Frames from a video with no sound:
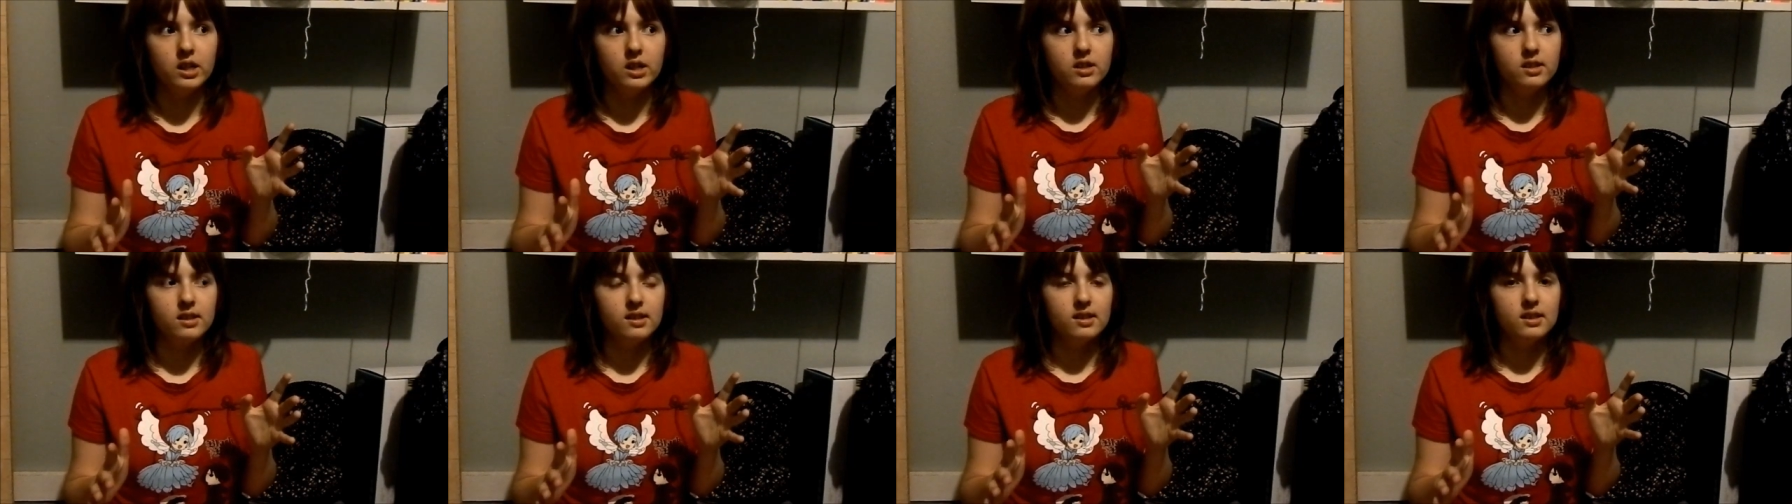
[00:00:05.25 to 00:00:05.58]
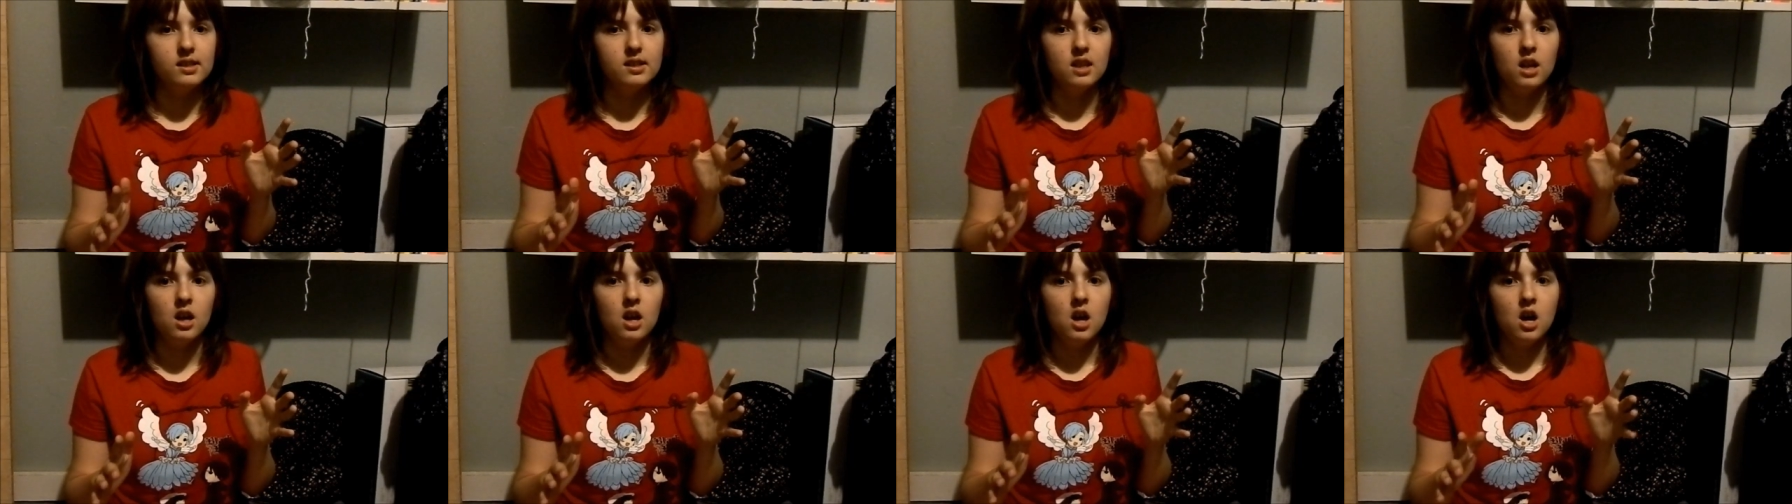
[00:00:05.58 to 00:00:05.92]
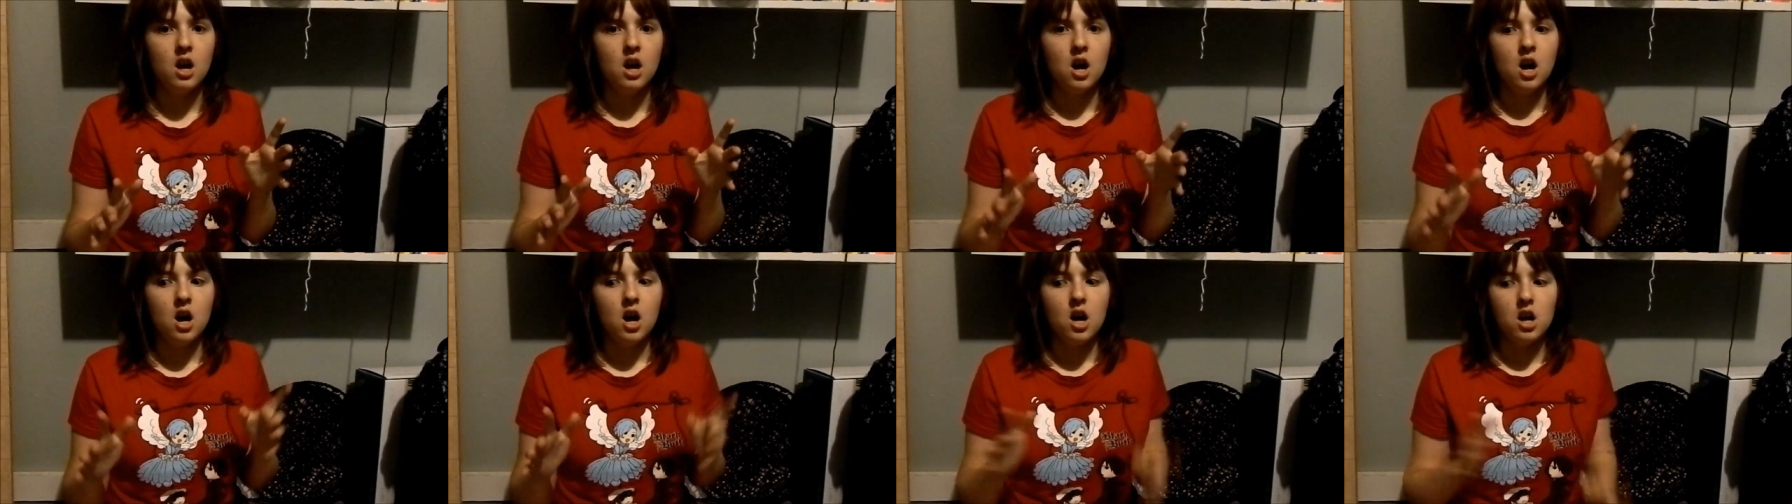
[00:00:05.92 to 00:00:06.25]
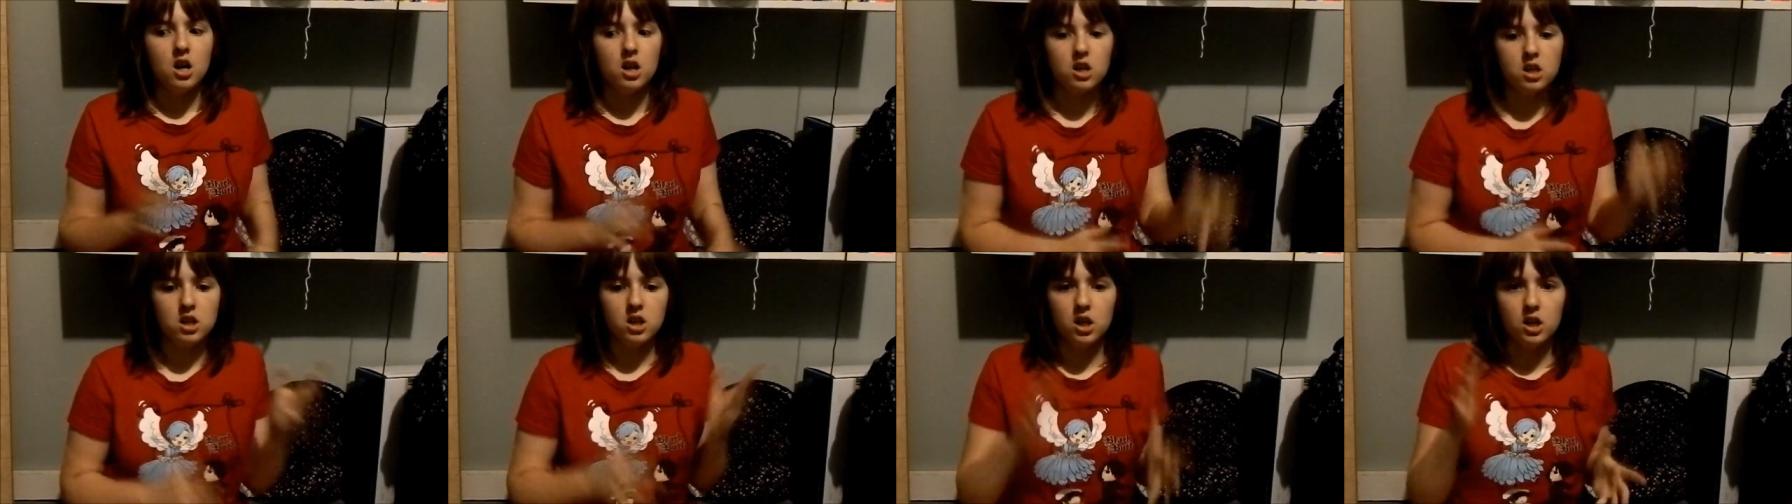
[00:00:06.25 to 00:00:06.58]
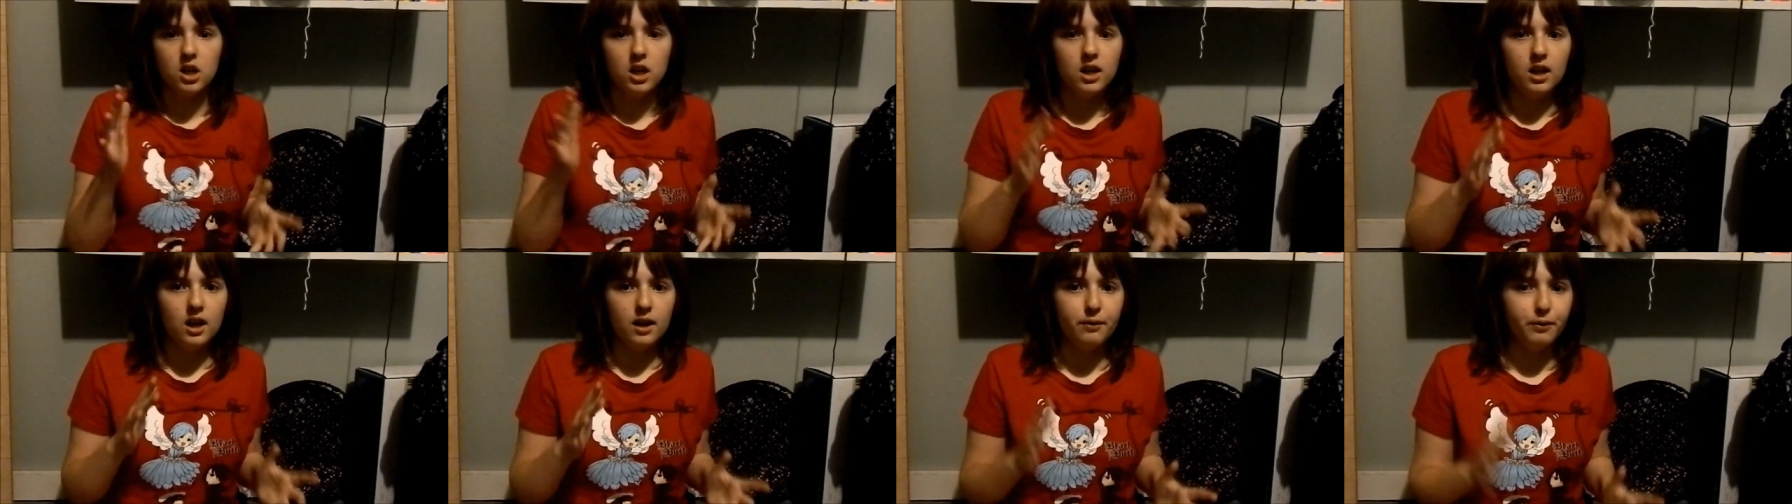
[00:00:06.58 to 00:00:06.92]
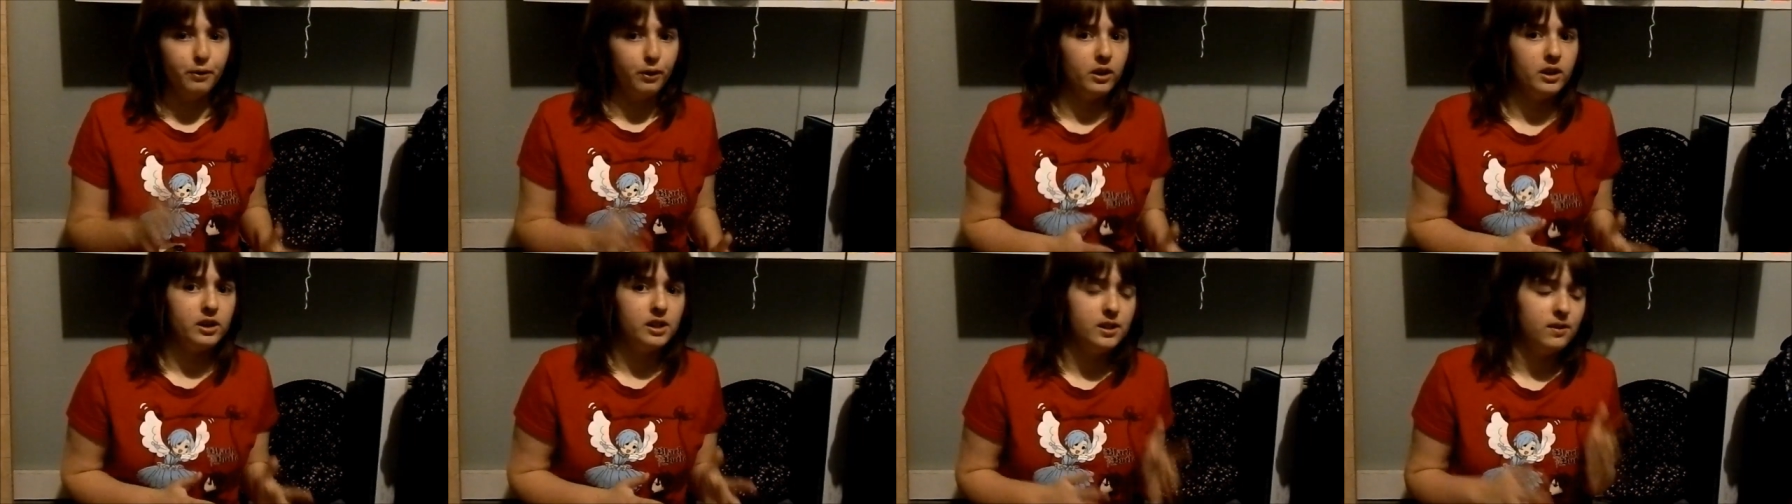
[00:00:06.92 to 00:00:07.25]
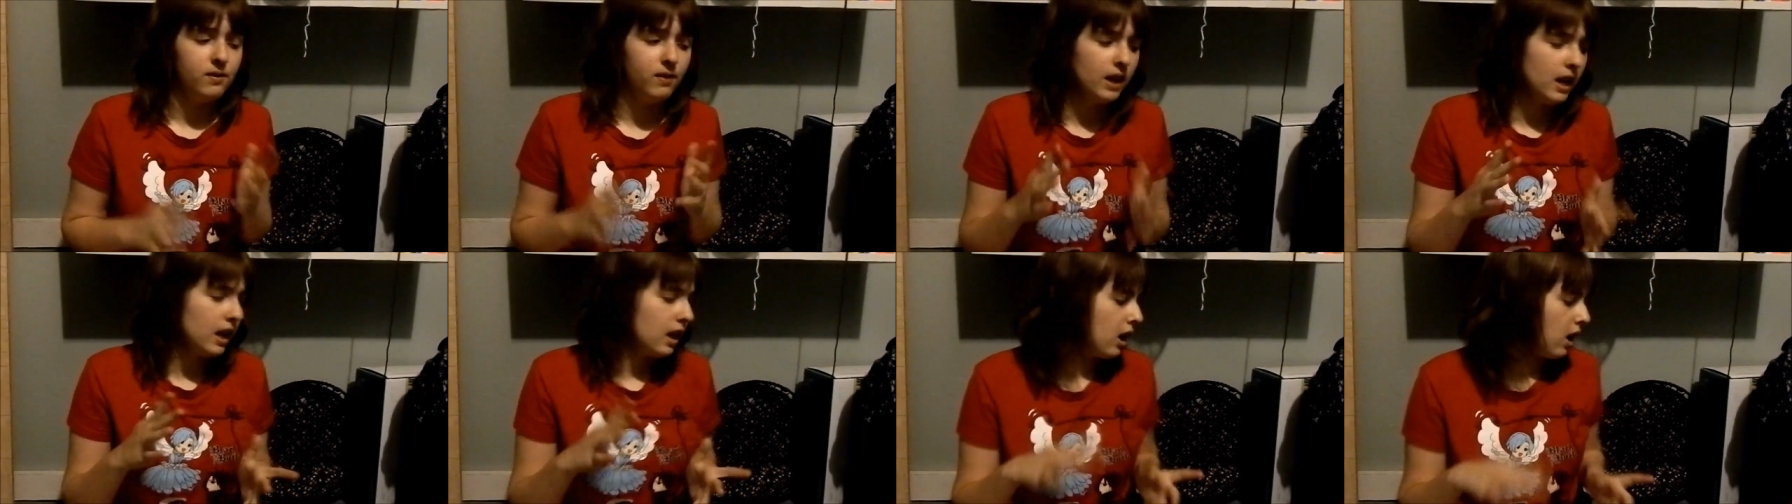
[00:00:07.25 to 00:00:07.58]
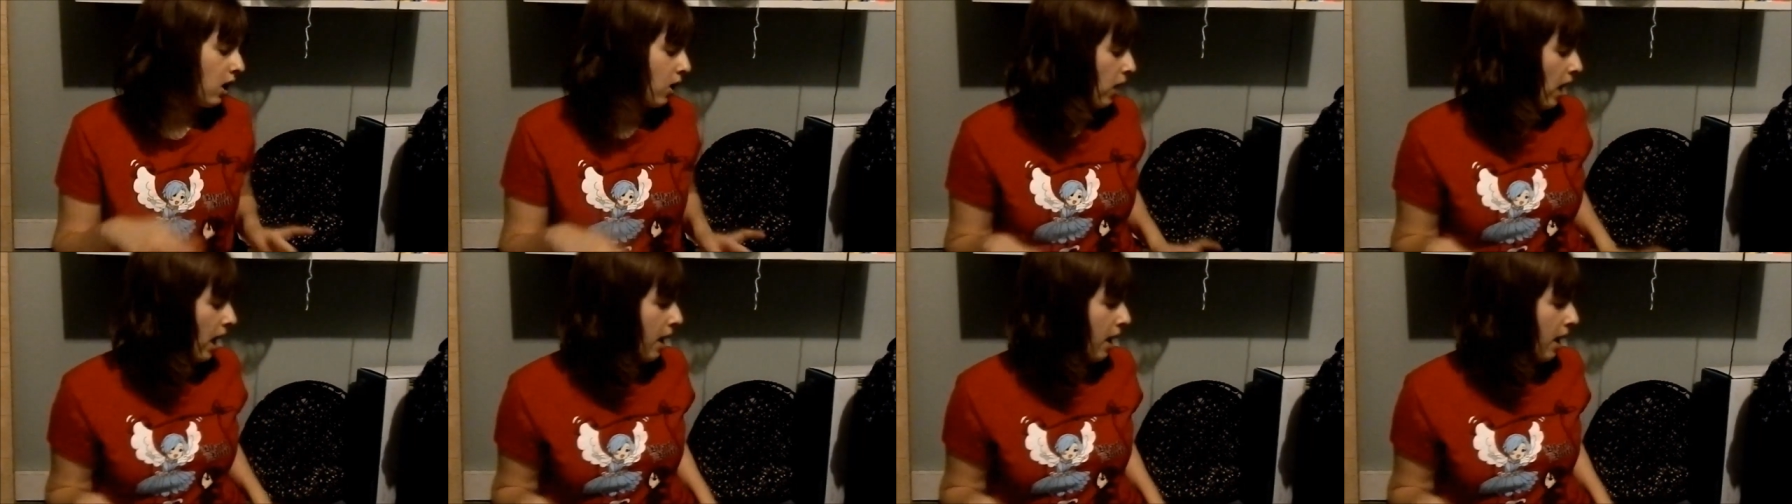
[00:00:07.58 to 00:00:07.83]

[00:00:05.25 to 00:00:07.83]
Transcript: is good enough for this video.